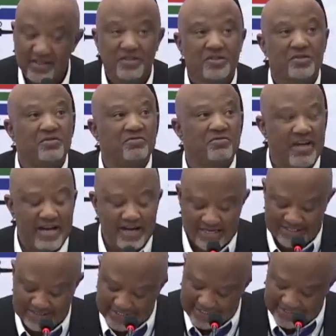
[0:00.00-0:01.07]
through
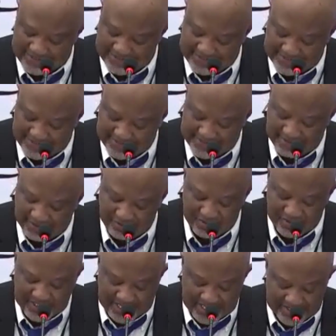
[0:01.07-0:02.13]
various entities,
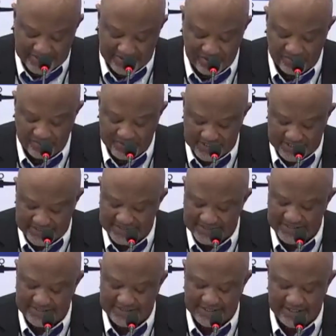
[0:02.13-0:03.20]
including Eskom,
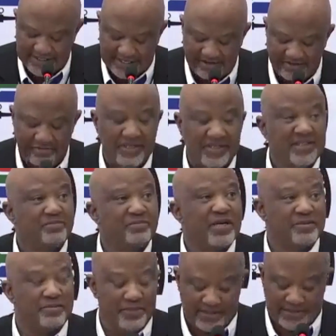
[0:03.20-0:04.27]
Transnet, and government
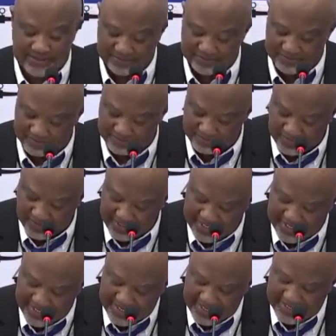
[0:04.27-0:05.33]
departments.
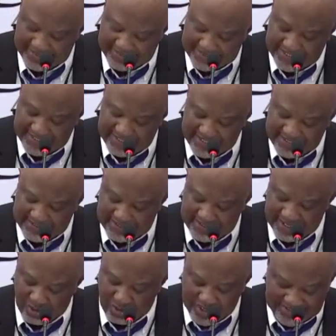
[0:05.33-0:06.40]
He said that
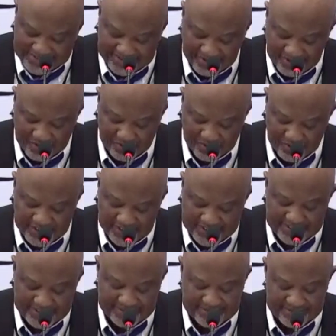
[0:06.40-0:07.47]
they wanted to
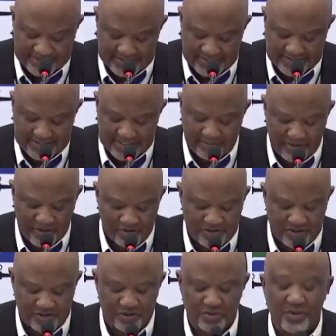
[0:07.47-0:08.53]
increase this
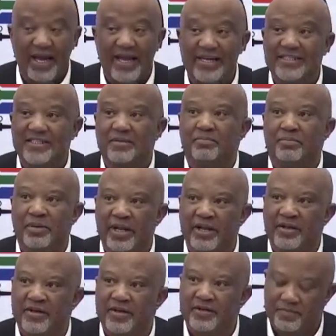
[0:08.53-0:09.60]
amount to 8
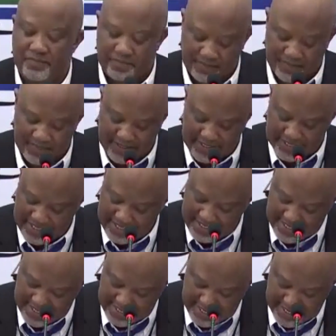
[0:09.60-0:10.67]
billion,
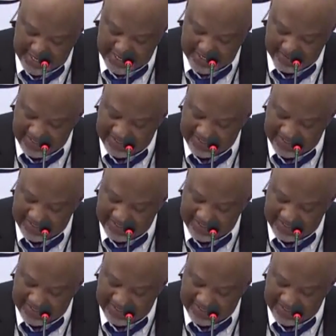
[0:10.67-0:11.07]
and